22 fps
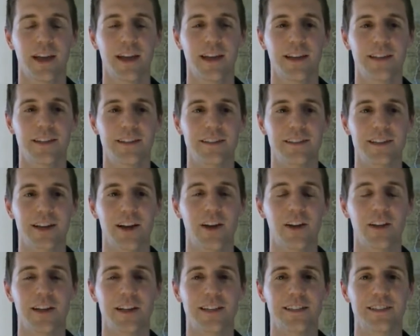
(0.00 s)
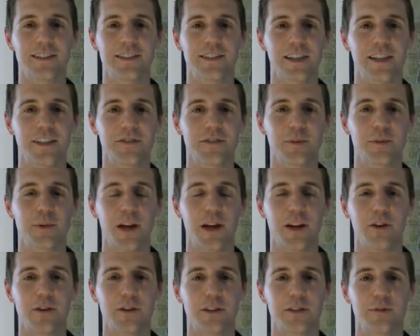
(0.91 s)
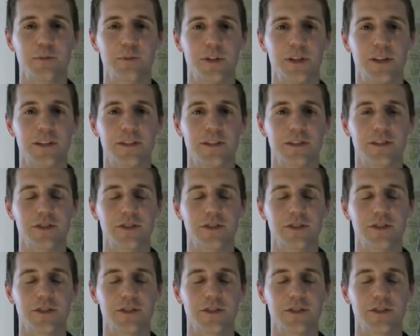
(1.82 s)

And all I can say from my own experience as